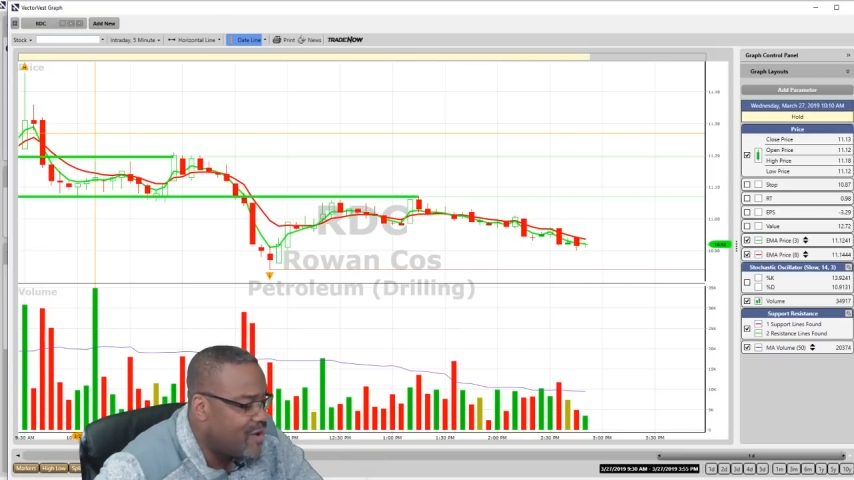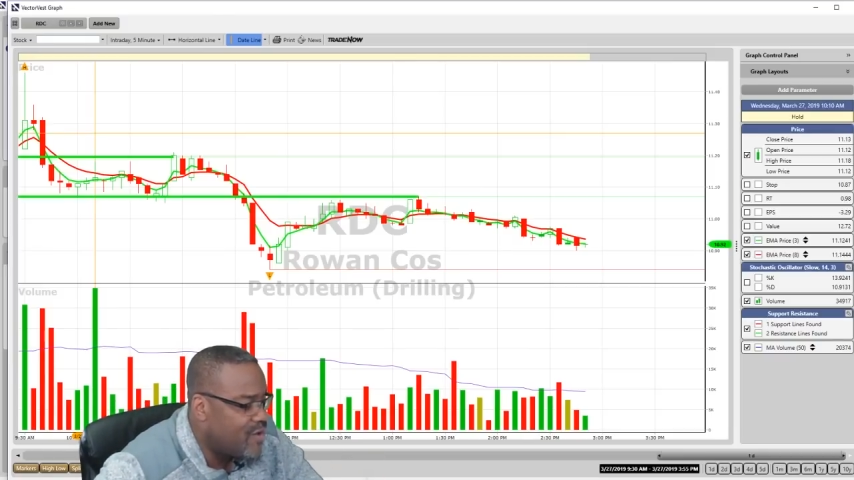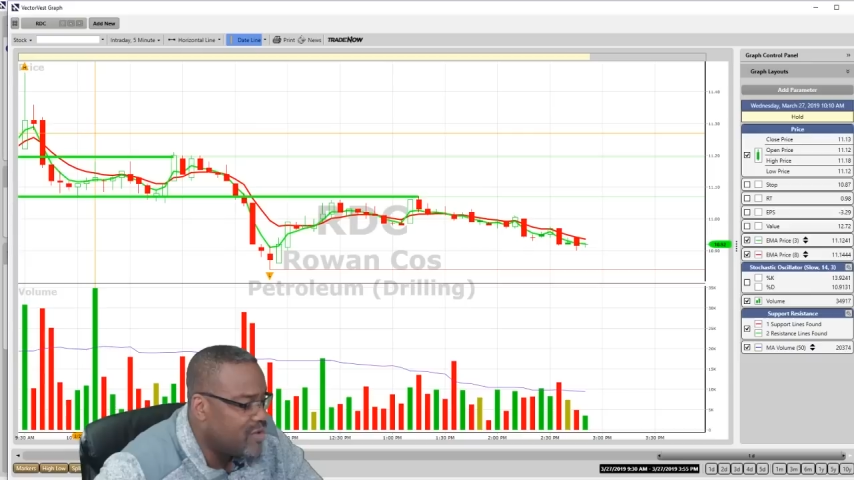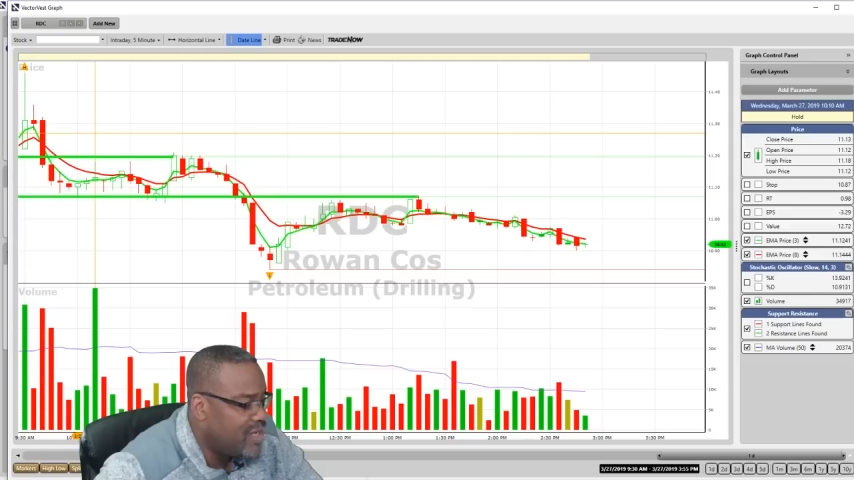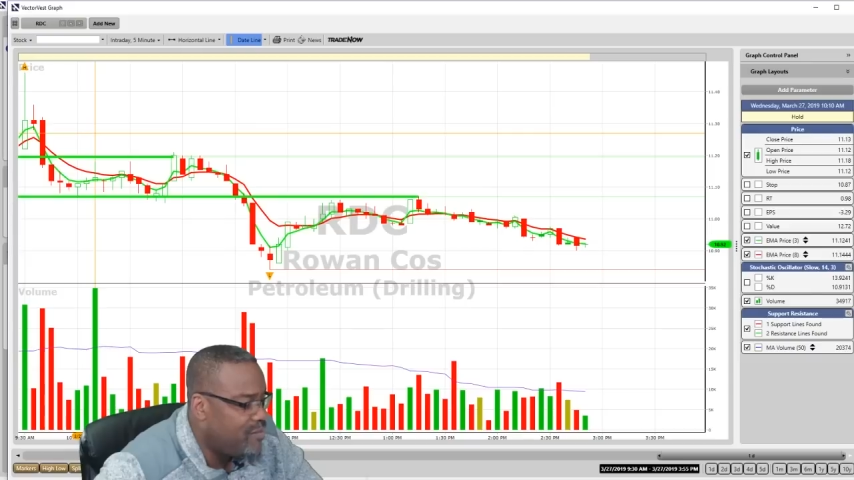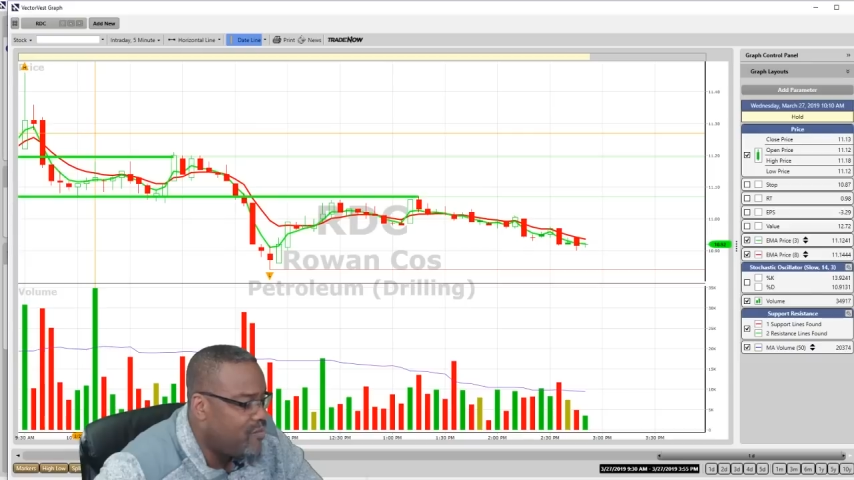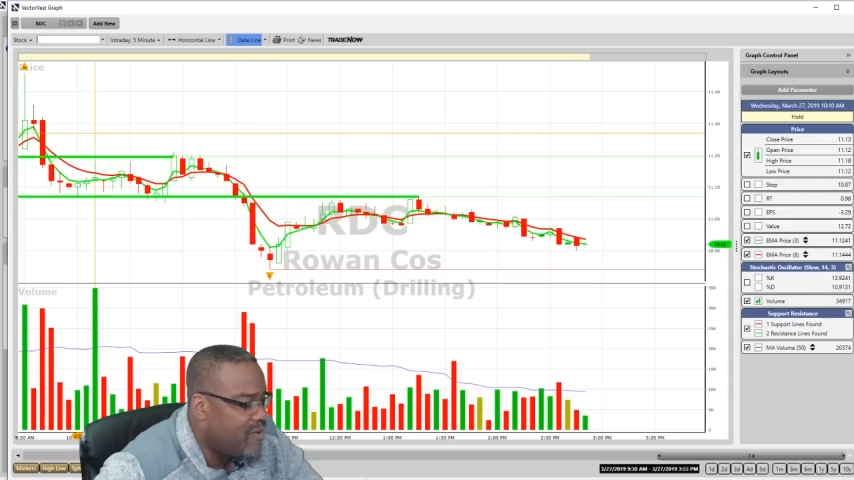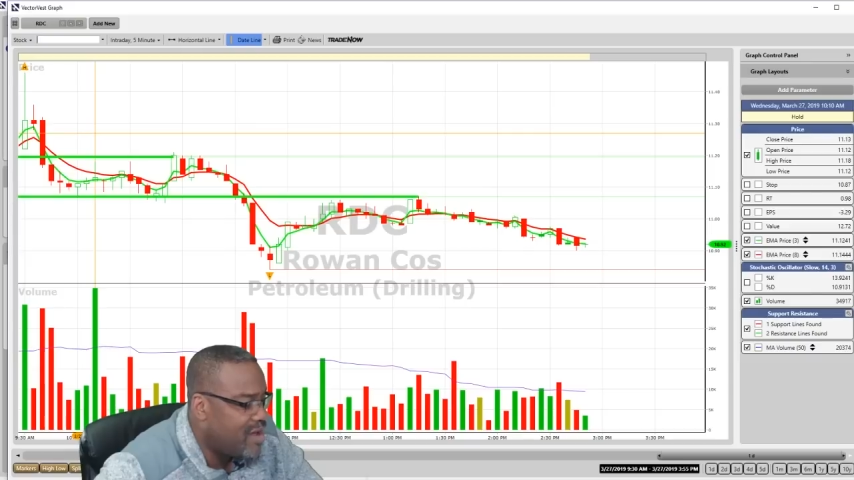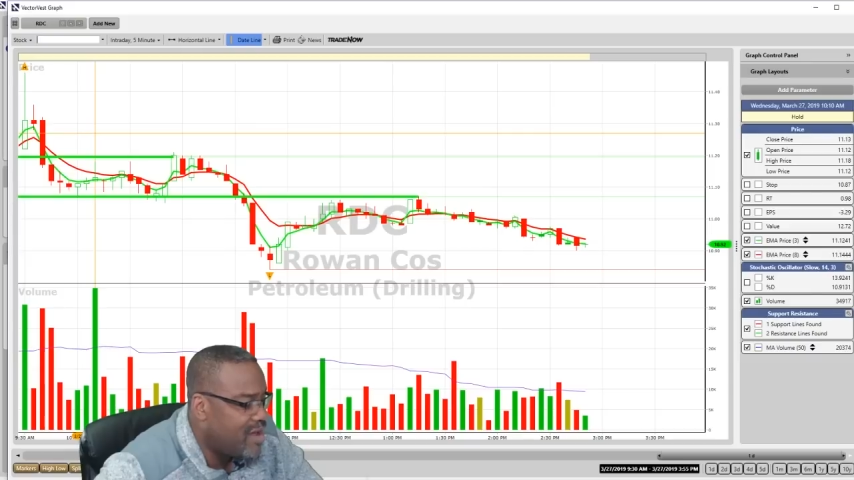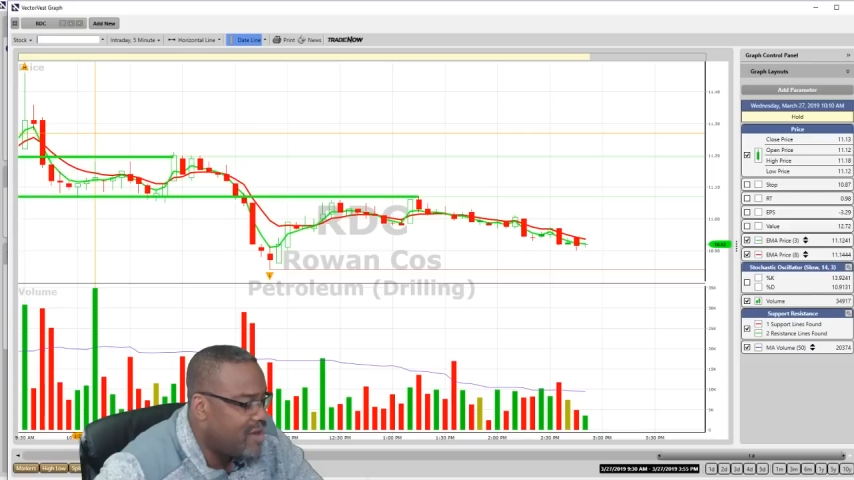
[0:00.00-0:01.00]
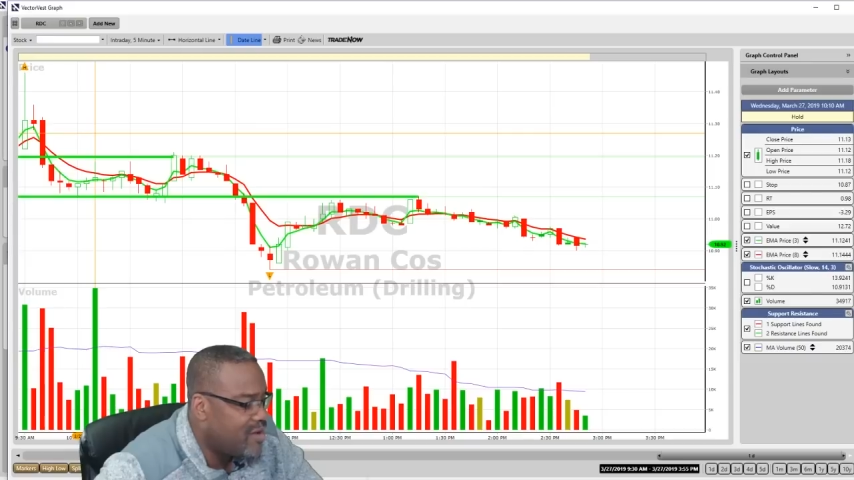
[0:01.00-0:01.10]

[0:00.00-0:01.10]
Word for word: only uh,